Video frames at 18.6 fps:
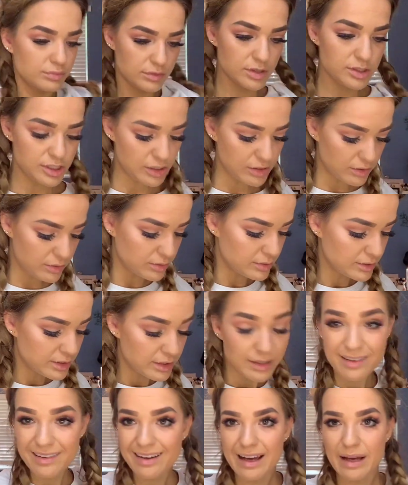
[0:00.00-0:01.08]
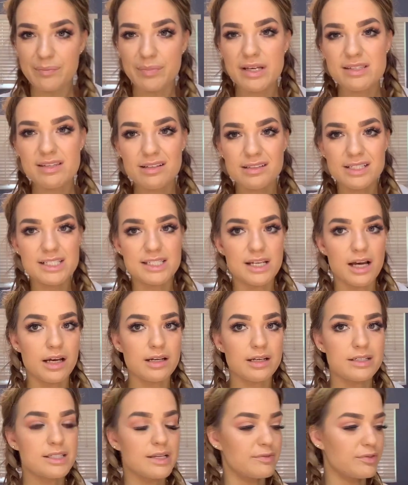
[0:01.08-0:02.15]
so I'm basically done
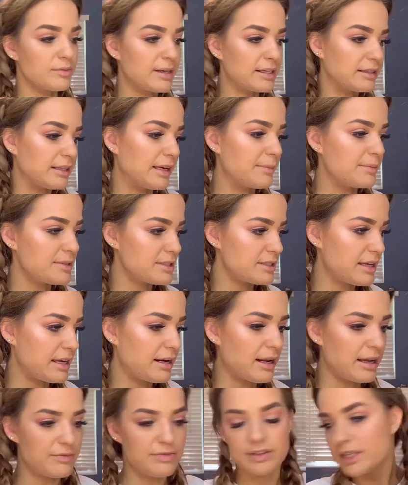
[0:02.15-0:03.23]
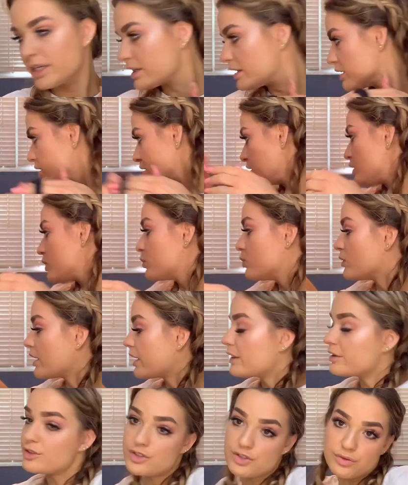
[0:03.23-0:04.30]
except for my lips and I feel like when
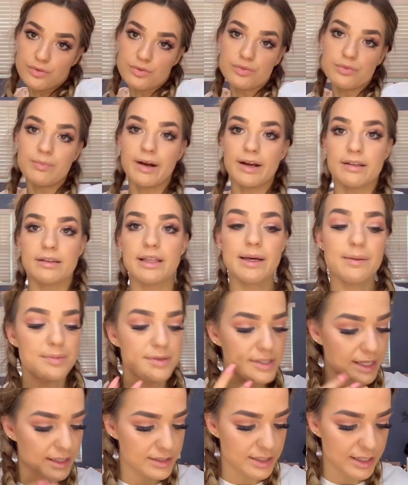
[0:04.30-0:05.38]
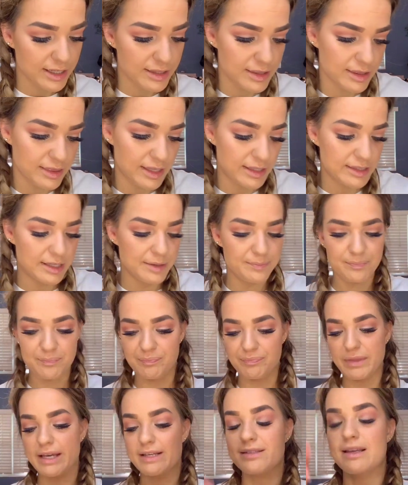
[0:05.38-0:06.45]
I do my lips, that's like the thing that
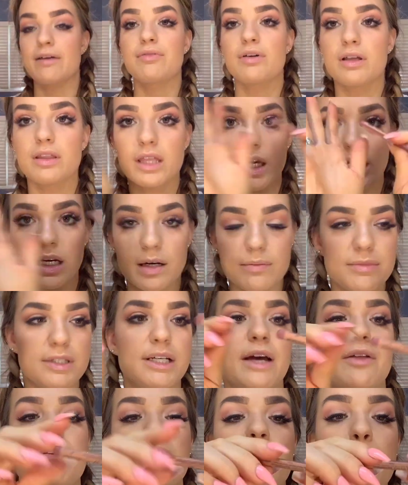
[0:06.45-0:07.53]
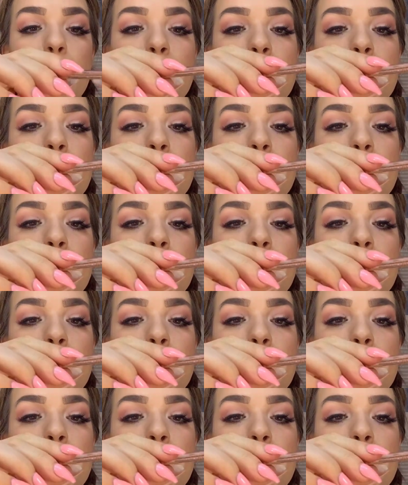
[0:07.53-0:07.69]
makes everything come together.